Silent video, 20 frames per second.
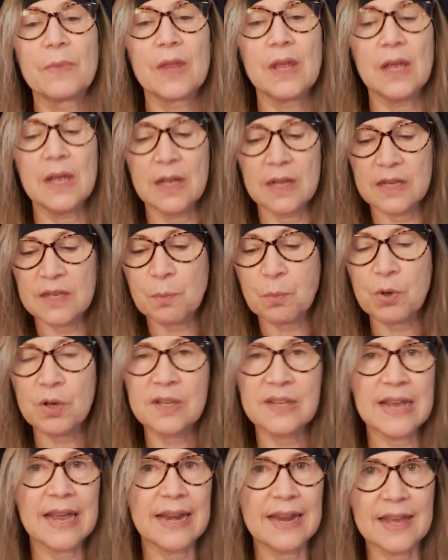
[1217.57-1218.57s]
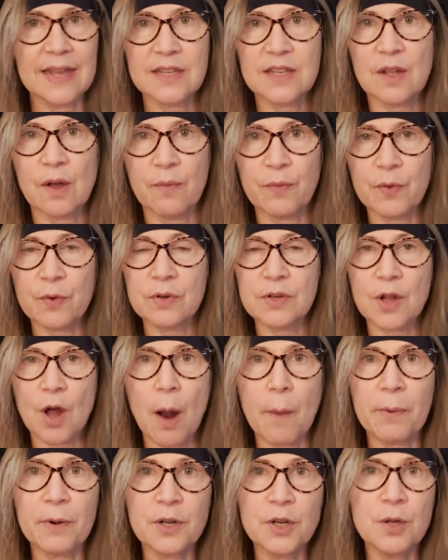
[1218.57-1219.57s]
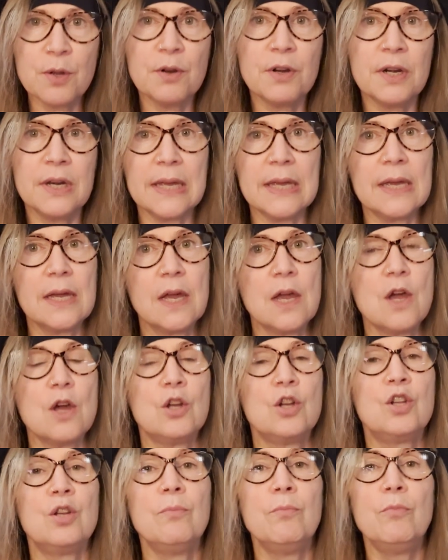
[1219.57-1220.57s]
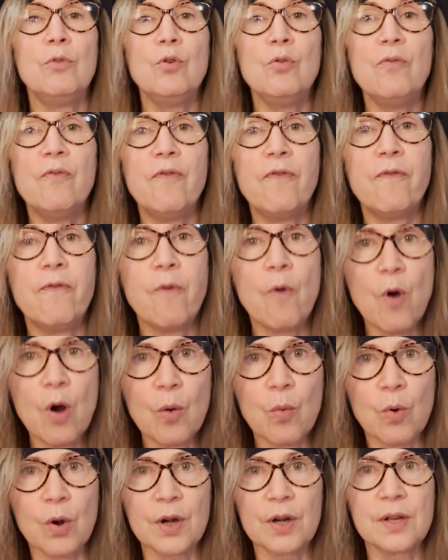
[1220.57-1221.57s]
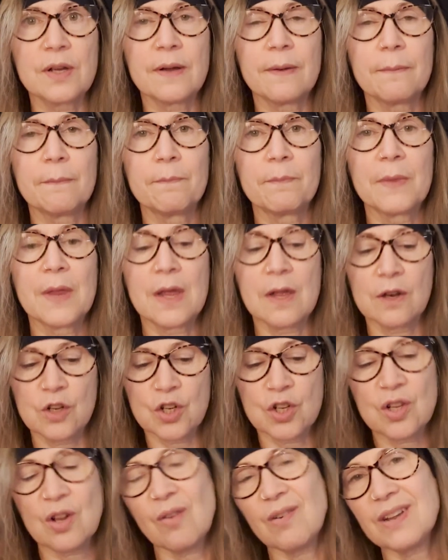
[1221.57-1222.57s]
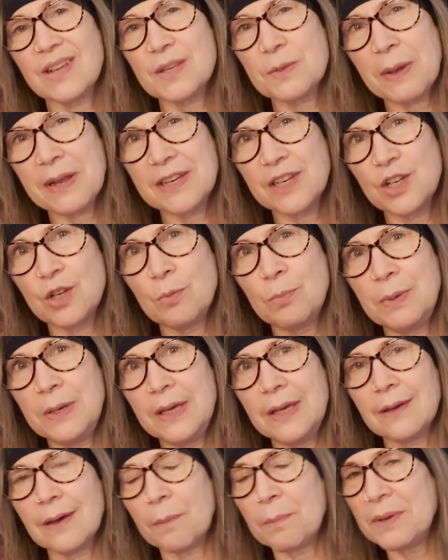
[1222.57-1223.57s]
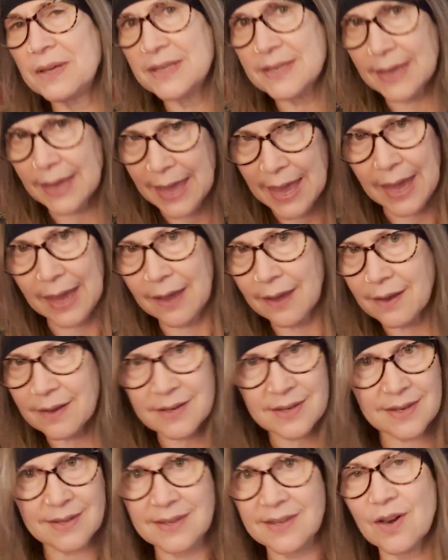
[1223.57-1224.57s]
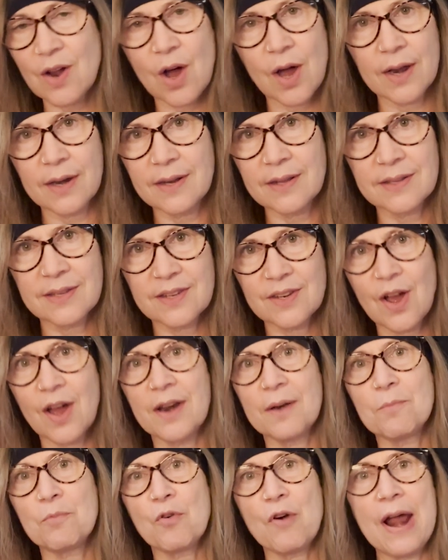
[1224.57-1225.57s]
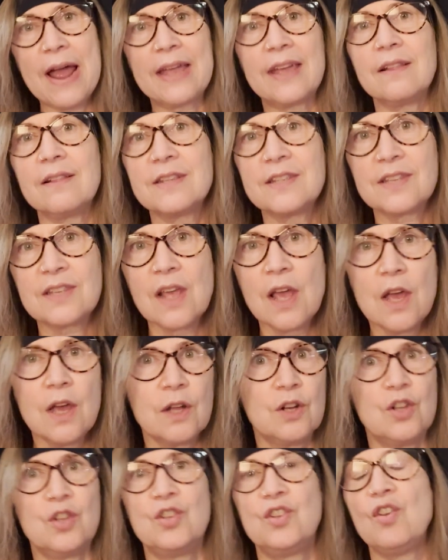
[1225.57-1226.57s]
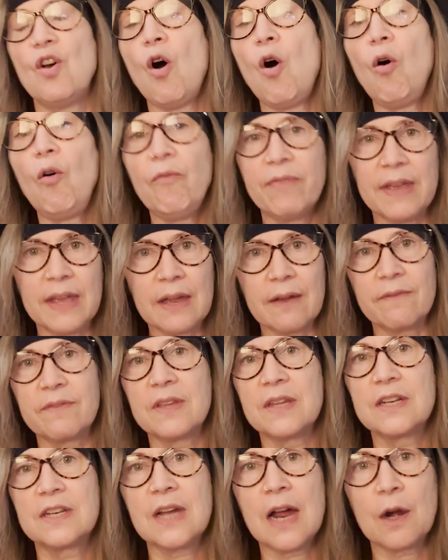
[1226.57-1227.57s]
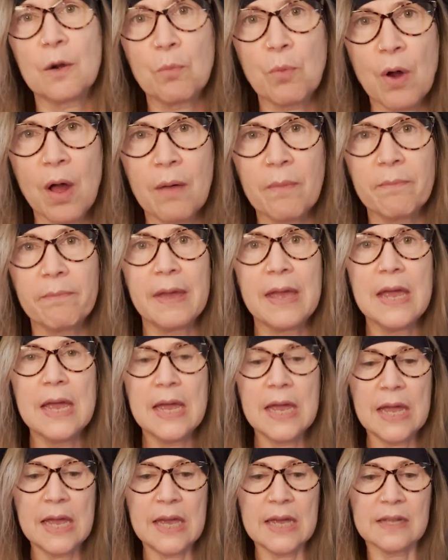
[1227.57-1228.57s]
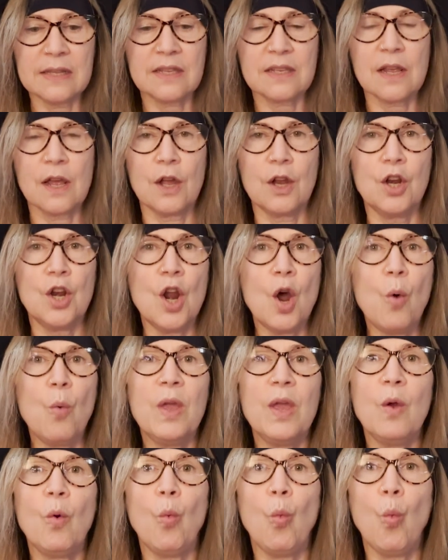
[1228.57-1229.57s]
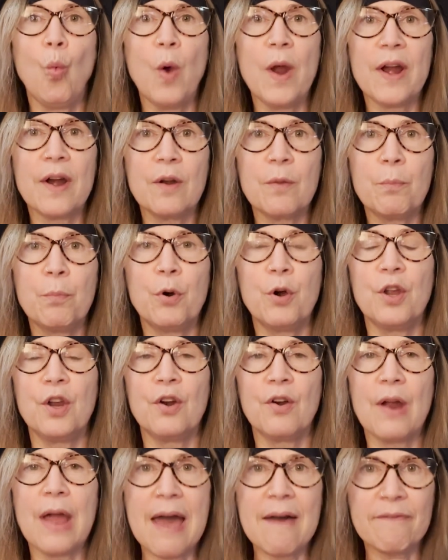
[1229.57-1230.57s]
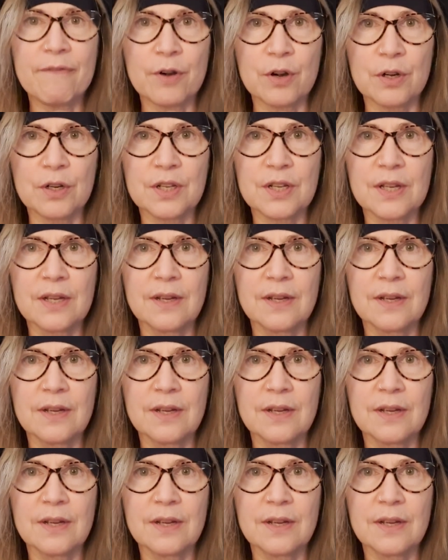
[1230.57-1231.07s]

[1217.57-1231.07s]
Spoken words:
is presenting itself. There's opportunity to move forward. Just don't expect it to be a piece of cake, because it's not. It's not a miraculous dissolving of the entire problem. It's knowing where to put your effort